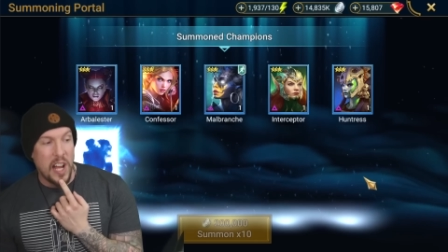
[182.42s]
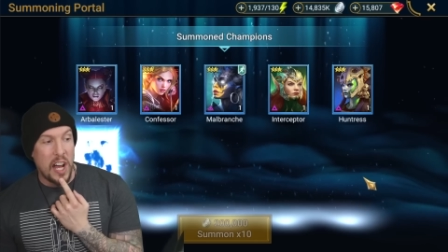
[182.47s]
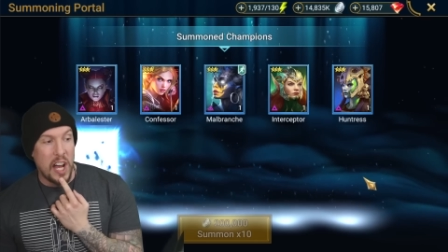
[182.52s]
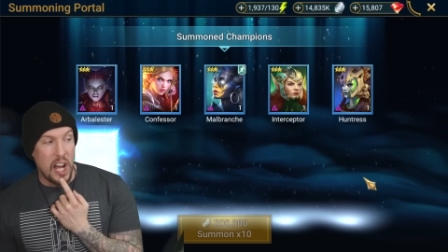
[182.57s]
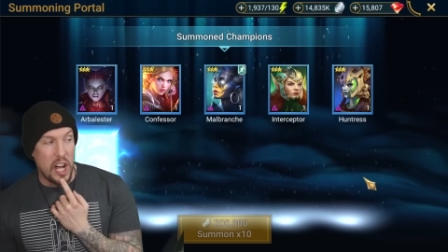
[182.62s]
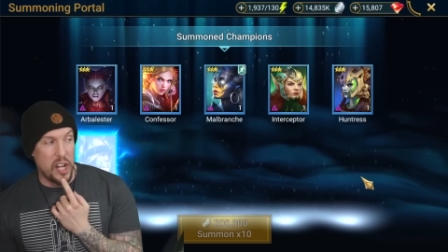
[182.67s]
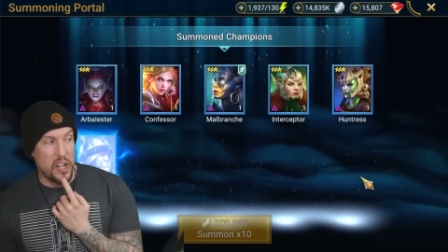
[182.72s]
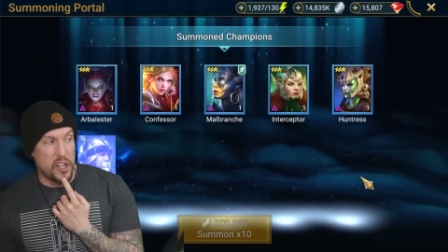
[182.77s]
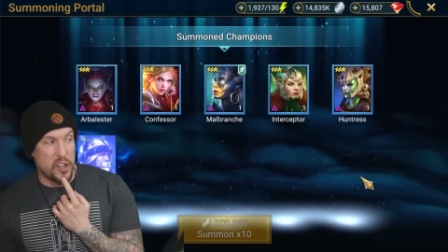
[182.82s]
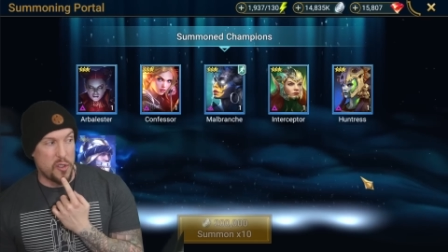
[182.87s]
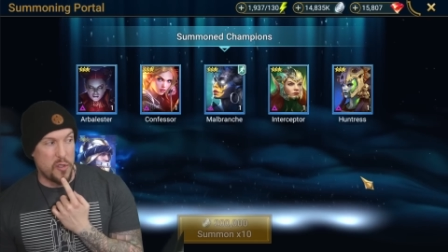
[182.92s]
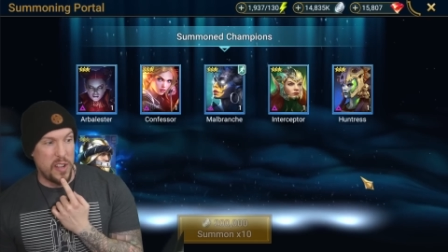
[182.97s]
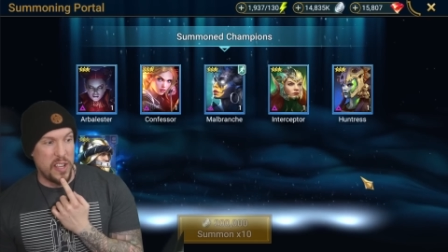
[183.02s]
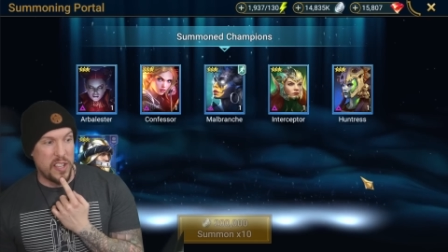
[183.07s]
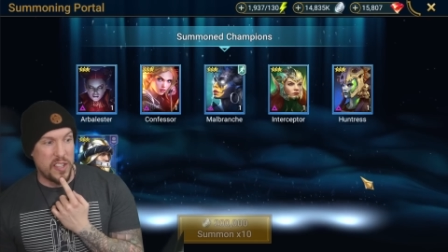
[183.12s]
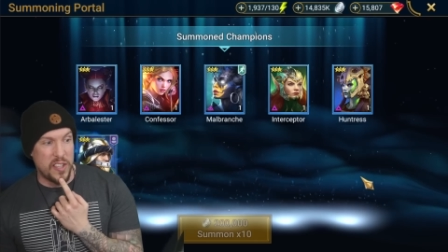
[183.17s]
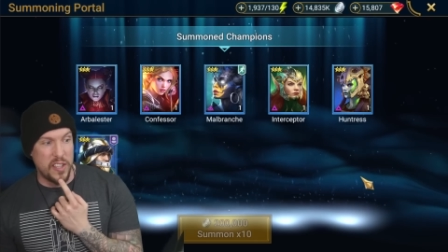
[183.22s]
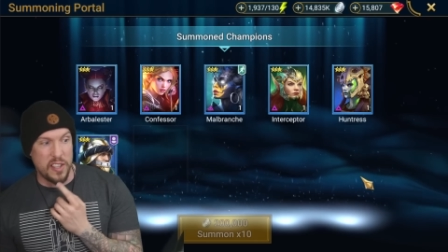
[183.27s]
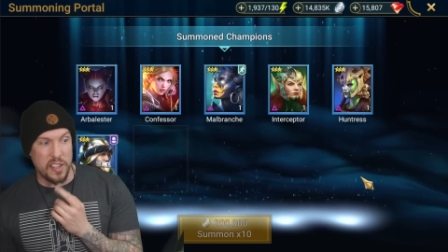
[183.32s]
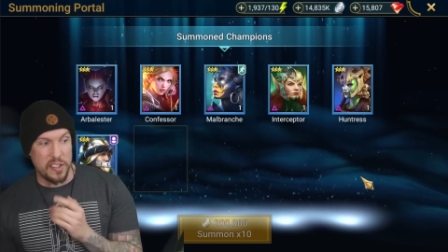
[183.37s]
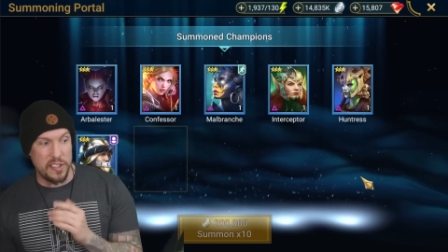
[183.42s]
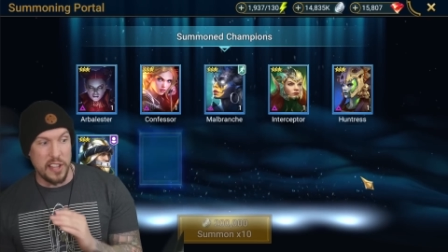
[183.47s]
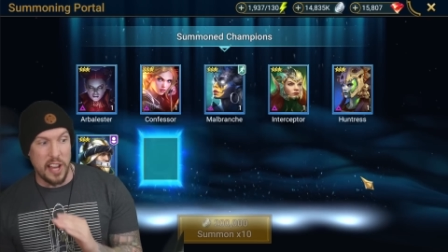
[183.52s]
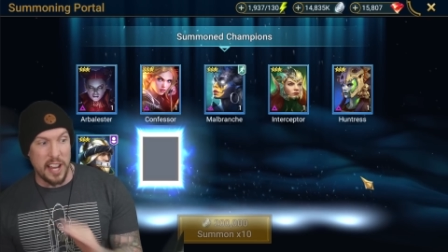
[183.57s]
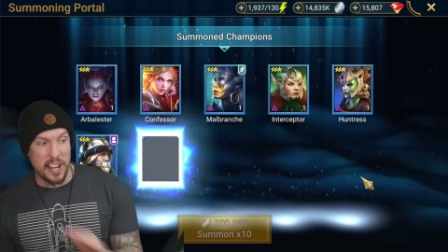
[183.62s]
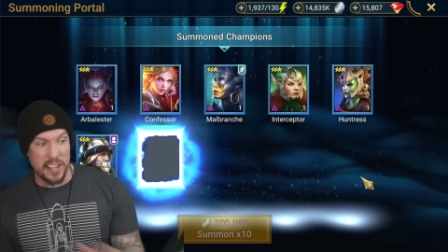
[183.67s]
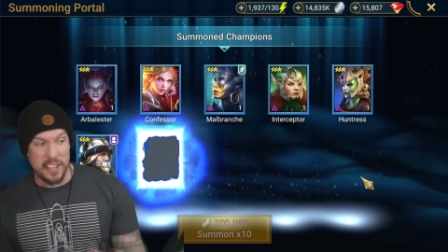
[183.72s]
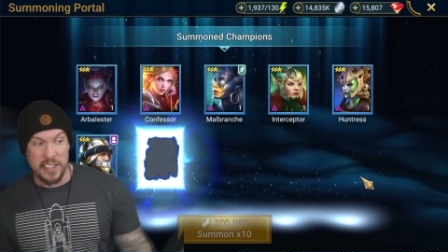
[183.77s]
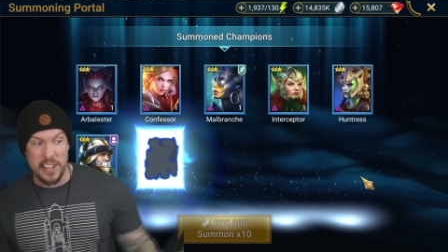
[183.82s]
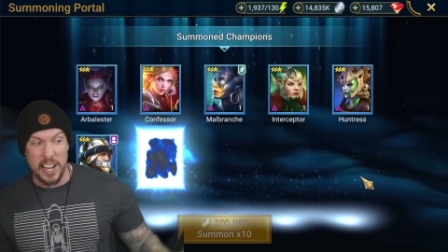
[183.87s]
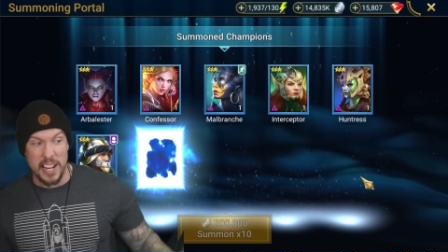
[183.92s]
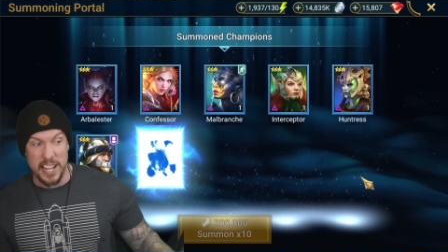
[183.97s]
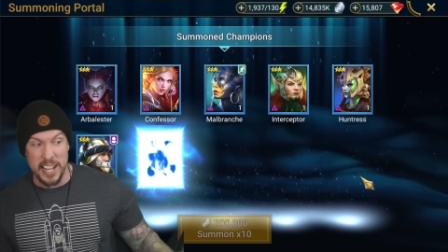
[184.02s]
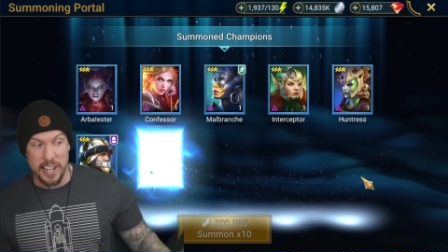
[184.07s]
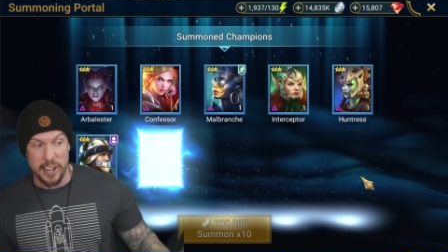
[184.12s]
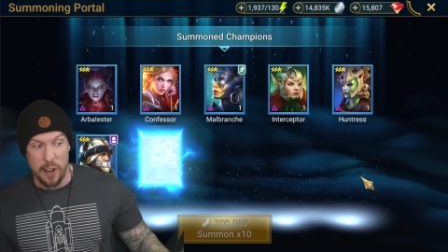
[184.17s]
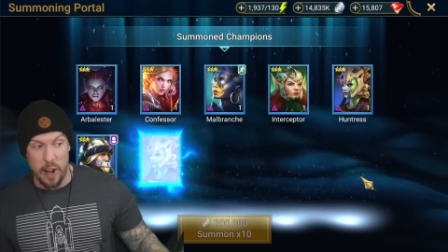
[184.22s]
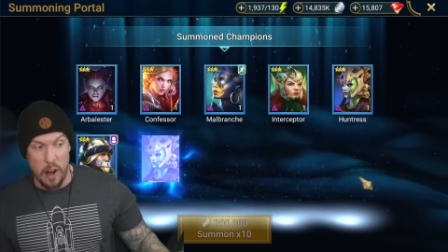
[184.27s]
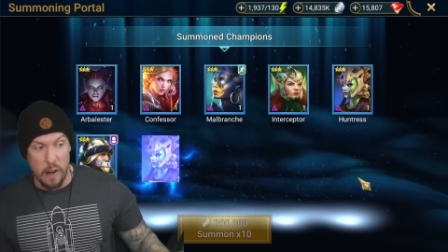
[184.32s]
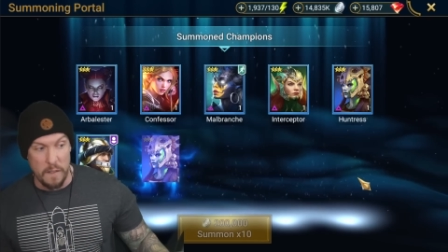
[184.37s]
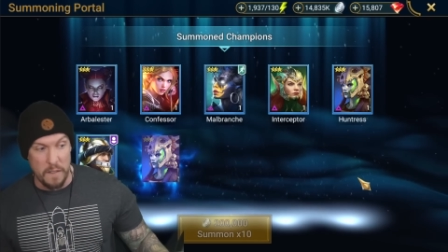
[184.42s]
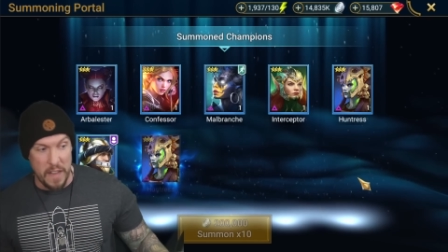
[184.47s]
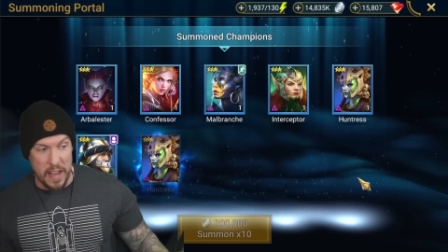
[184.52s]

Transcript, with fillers: Huntress. This is not exciting at all.